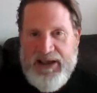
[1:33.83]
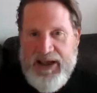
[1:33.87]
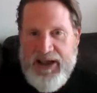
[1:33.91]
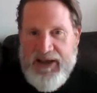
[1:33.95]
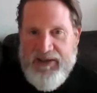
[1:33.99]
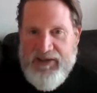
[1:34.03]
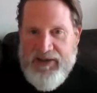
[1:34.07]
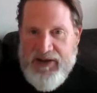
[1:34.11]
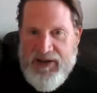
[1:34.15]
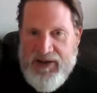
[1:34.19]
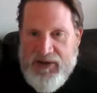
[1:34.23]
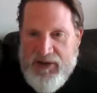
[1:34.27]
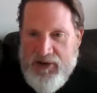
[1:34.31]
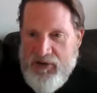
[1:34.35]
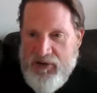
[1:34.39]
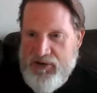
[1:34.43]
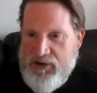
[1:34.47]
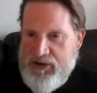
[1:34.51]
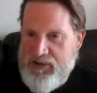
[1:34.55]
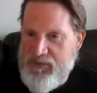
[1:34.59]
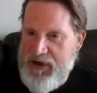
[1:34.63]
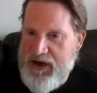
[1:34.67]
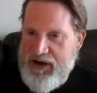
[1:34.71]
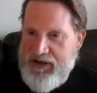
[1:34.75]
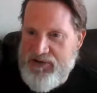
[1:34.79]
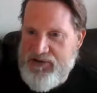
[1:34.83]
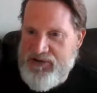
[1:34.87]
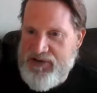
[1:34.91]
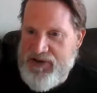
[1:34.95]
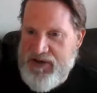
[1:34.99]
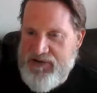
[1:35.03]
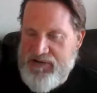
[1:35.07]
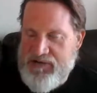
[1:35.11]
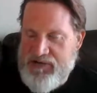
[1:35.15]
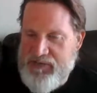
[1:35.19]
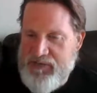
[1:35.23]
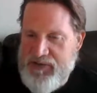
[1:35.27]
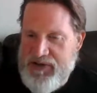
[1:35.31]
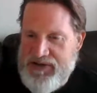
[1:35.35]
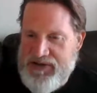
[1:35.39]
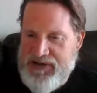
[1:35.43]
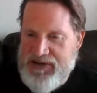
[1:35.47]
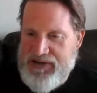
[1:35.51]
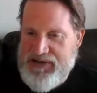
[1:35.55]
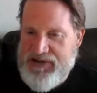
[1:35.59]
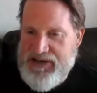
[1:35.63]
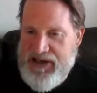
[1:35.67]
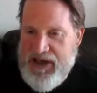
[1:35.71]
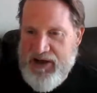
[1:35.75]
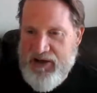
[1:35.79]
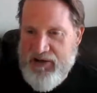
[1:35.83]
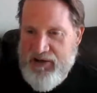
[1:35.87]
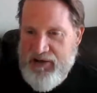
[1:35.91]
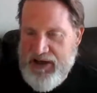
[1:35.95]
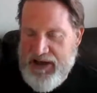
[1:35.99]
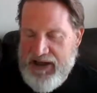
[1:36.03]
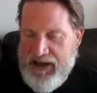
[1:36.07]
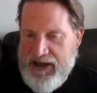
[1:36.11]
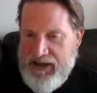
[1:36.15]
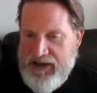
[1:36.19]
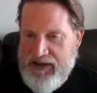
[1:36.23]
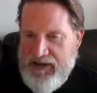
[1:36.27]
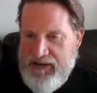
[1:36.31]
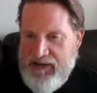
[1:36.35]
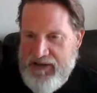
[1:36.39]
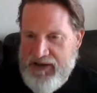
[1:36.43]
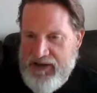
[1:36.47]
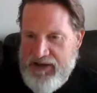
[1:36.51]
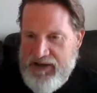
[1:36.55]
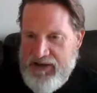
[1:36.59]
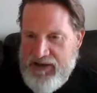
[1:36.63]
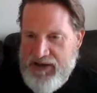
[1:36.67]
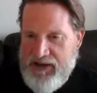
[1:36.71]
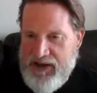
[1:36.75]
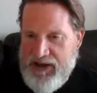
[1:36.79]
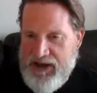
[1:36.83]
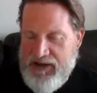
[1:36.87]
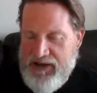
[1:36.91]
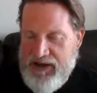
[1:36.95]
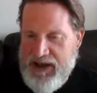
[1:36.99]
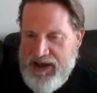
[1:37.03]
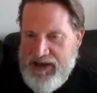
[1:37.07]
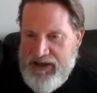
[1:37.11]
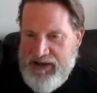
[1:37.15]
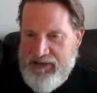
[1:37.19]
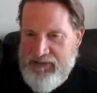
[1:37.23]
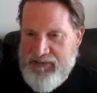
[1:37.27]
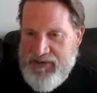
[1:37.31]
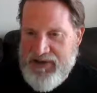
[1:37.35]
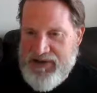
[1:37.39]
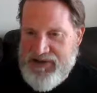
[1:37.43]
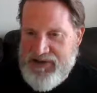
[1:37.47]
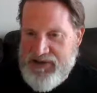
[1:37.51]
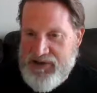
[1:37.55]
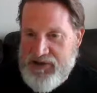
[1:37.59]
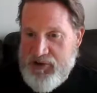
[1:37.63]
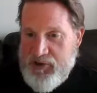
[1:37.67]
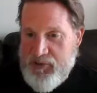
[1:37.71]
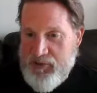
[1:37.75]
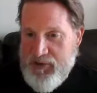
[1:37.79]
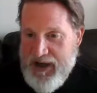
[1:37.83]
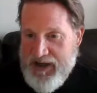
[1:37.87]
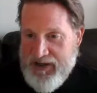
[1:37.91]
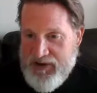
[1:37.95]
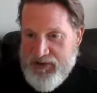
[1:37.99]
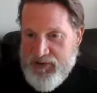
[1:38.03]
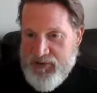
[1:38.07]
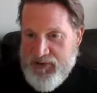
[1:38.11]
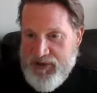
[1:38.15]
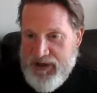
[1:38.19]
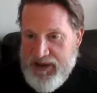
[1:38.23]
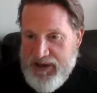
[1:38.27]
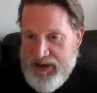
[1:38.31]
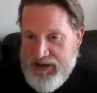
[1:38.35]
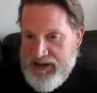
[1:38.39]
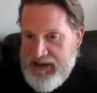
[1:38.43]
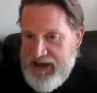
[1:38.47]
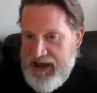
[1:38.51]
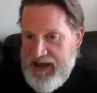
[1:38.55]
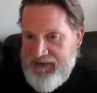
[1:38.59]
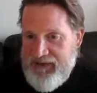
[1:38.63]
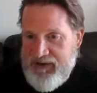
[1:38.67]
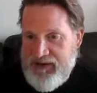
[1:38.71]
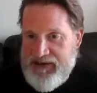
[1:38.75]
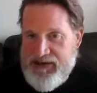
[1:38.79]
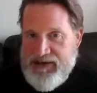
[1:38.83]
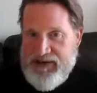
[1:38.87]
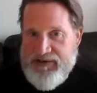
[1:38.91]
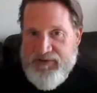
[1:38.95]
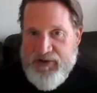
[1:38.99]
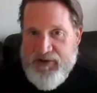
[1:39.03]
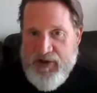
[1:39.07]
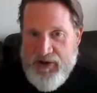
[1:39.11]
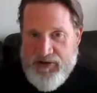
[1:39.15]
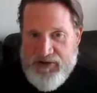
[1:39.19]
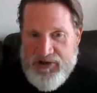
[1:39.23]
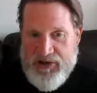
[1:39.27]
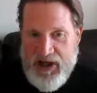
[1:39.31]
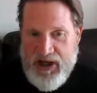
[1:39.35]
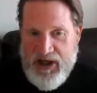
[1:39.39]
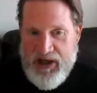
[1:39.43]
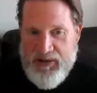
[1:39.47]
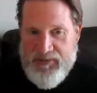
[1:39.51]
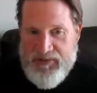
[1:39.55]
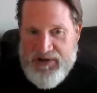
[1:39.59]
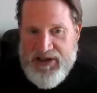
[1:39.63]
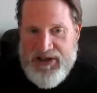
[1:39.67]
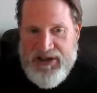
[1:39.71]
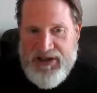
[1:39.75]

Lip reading: And then you go into Microsoft's business area. And then in that business directory, they have a list of all the jobs.